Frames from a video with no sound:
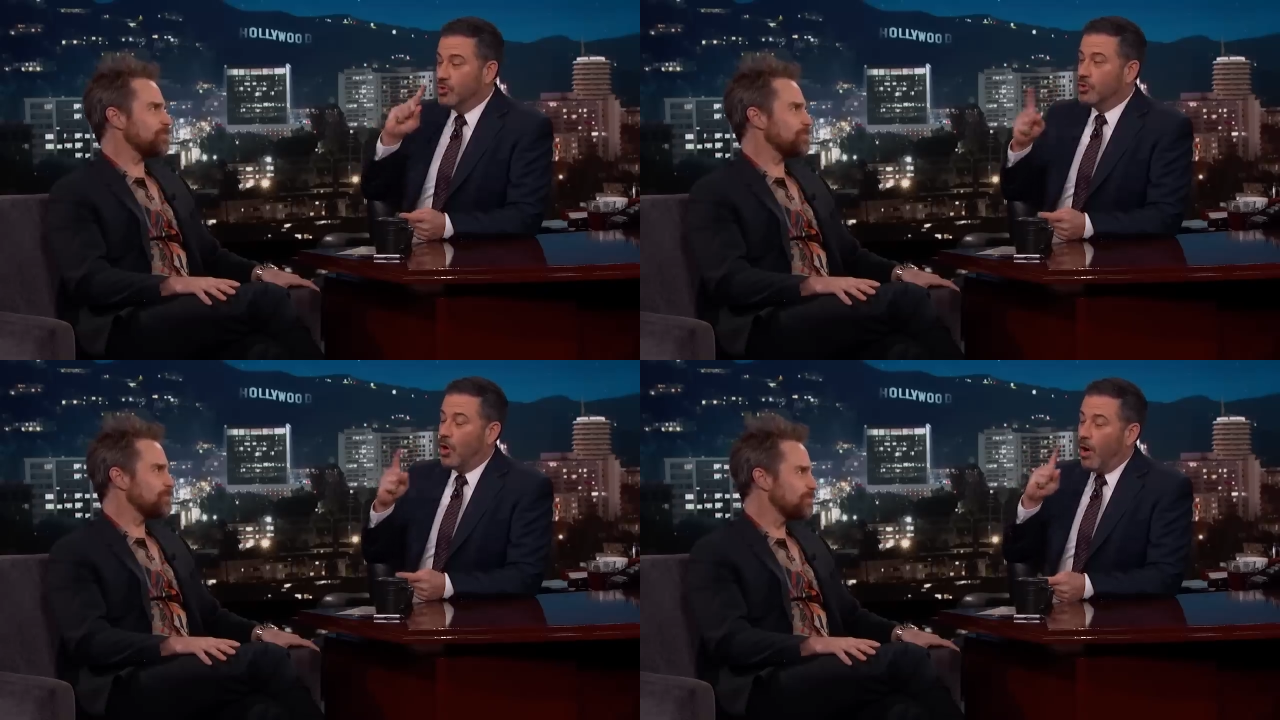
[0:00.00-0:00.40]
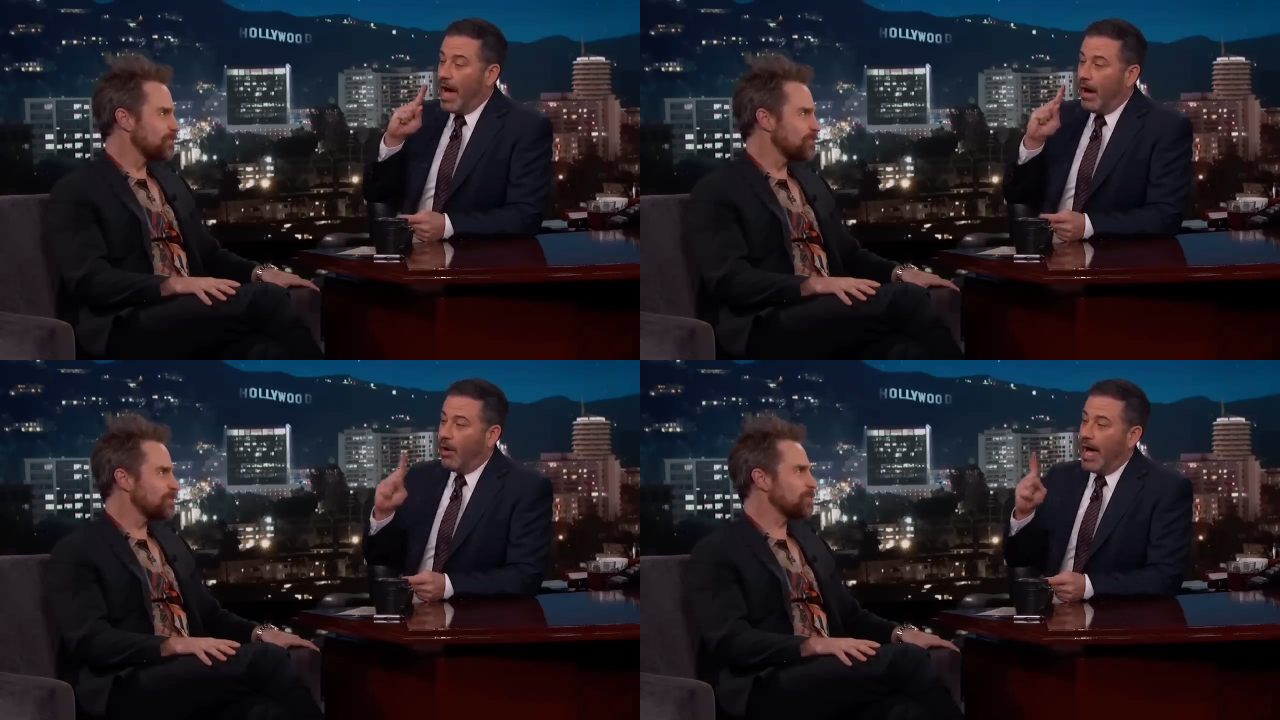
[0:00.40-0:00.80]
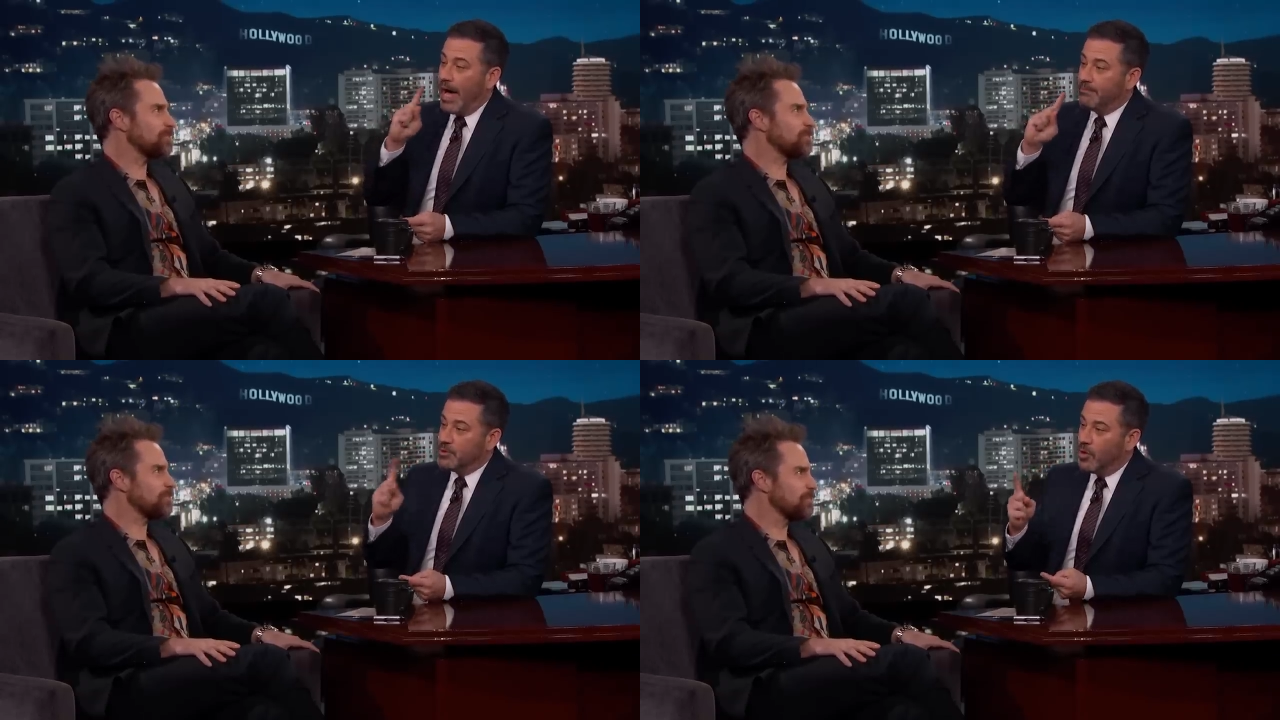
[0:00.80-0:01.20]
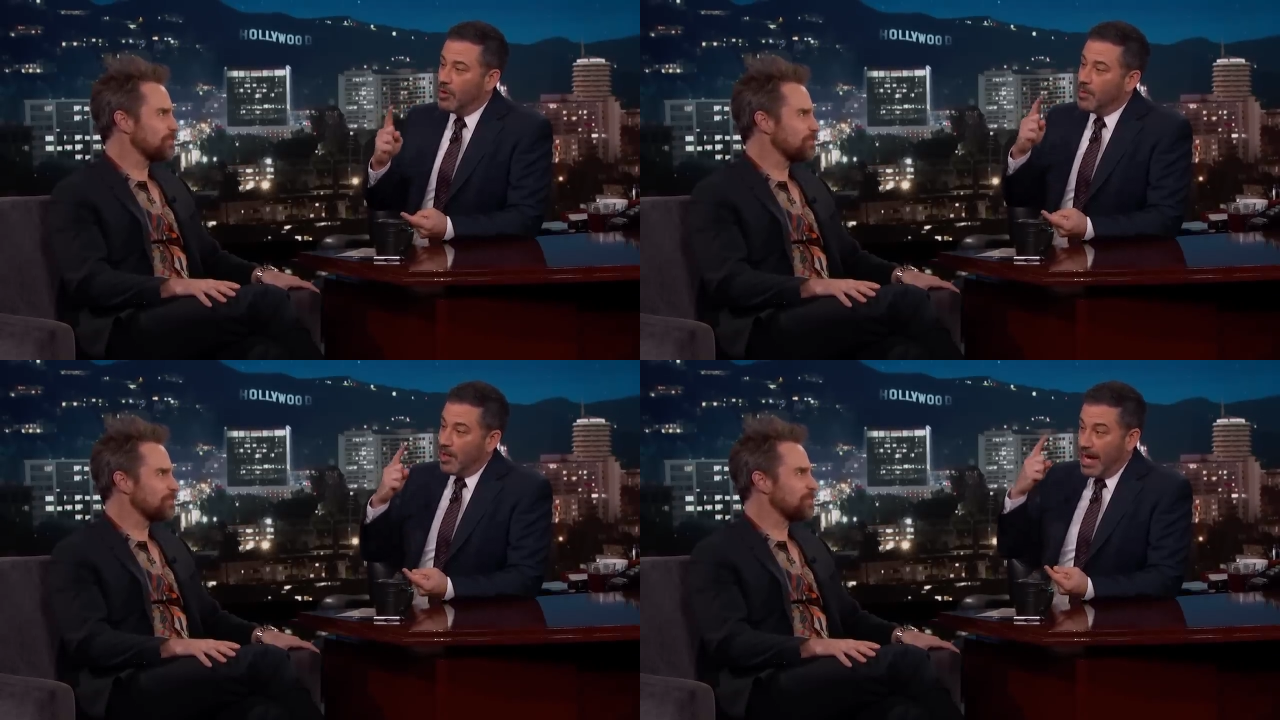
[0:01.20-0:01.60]
Speaker 1: don't know how
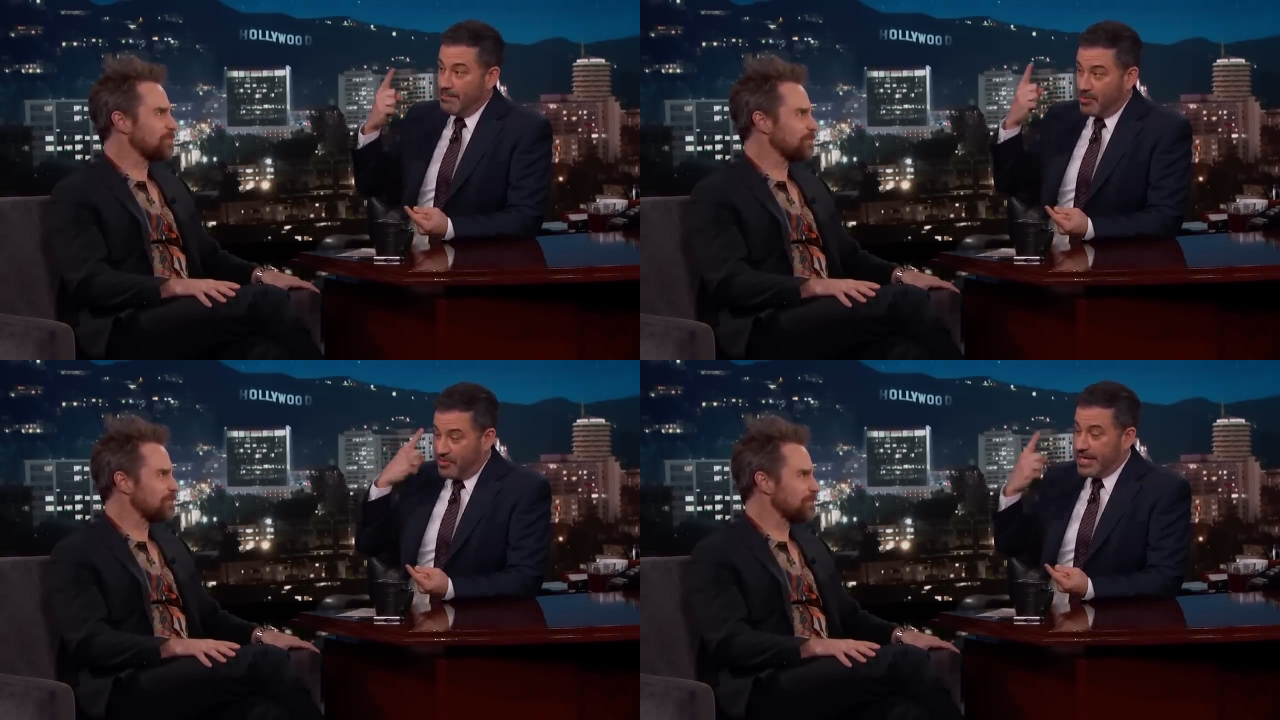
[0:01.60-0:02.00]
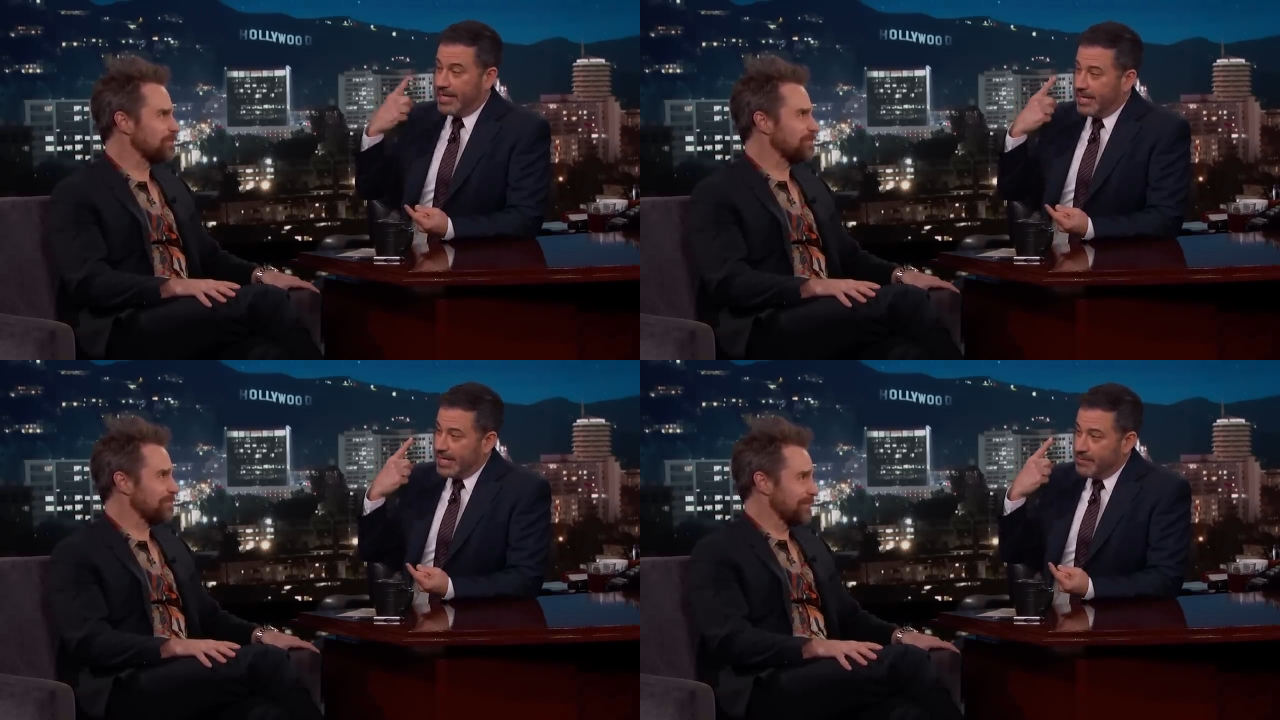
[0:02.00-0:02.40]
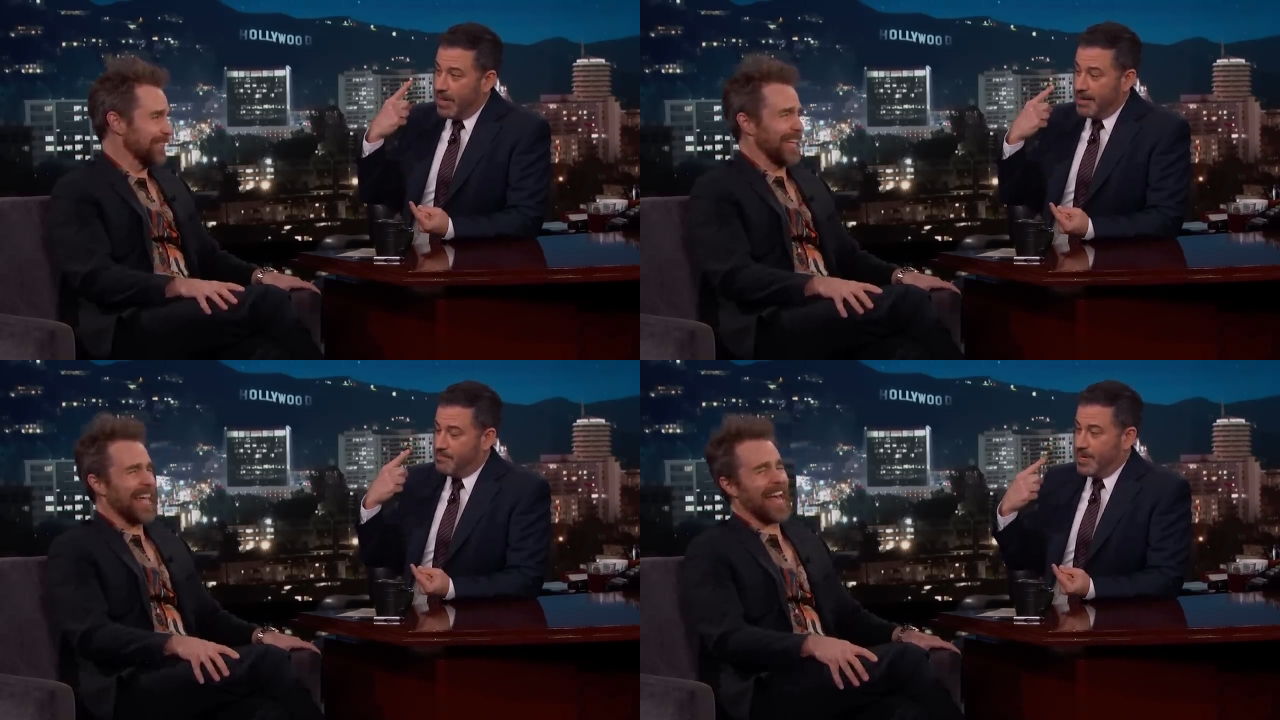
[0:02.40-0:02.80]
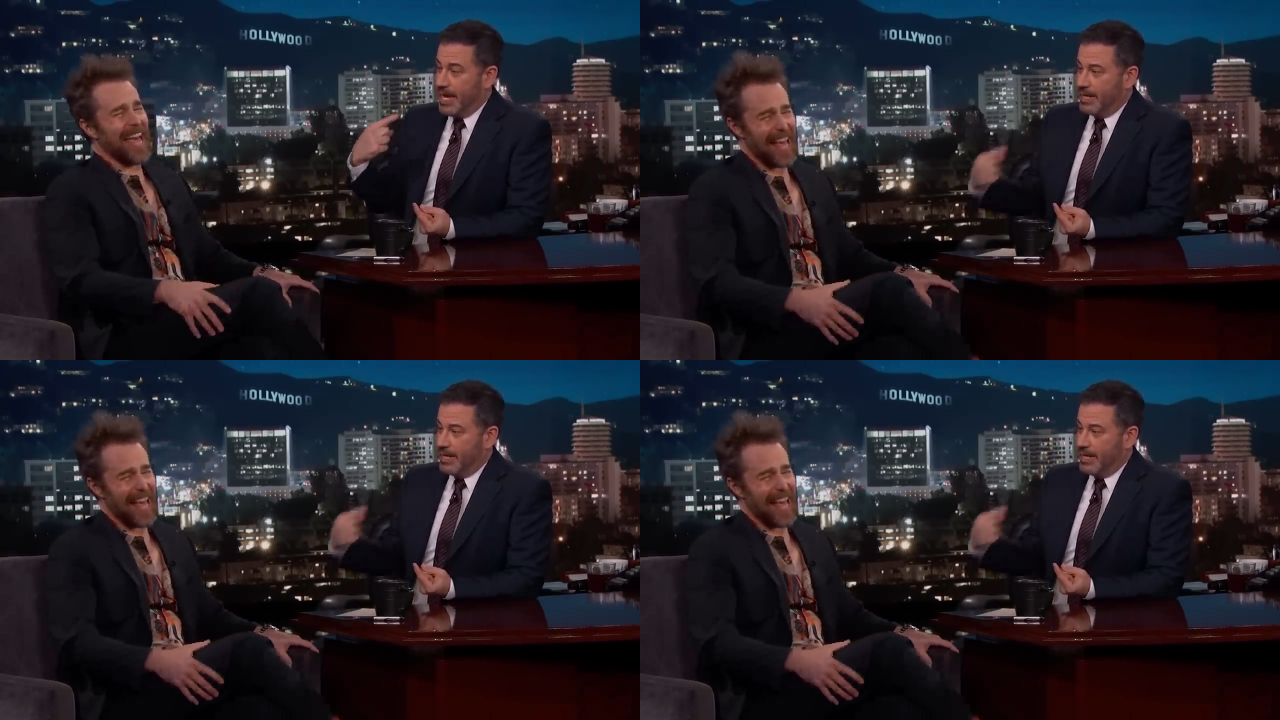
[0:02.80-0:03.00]
abnormal I'm thinking he might be.